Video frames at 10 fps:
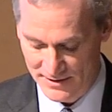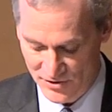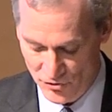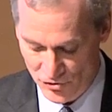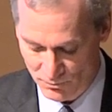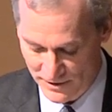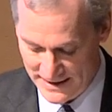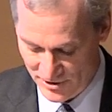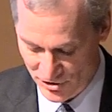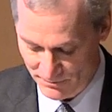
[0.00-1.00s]
and social
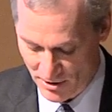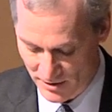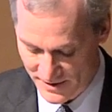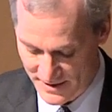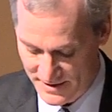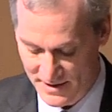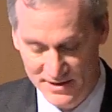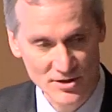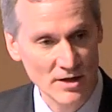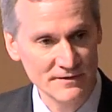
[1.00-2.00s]
protection policies that
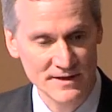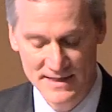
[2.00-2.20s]
softened